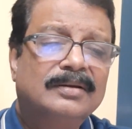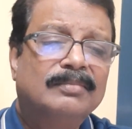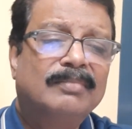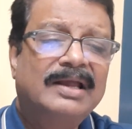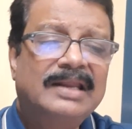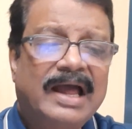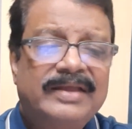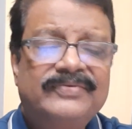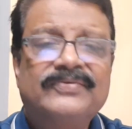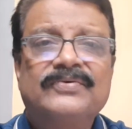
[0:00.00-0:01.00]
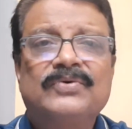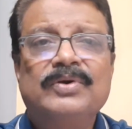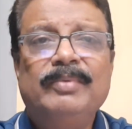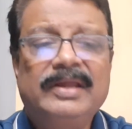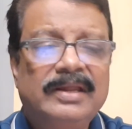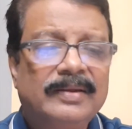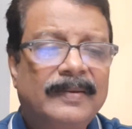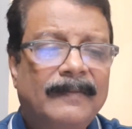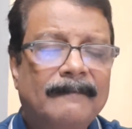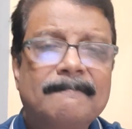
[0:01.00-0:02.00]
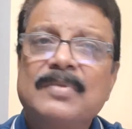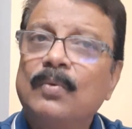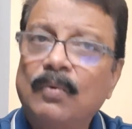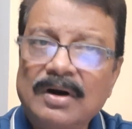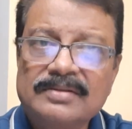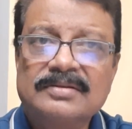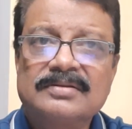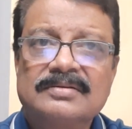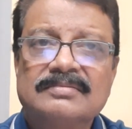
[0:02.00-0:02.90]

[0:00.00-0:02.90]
My life could be worse,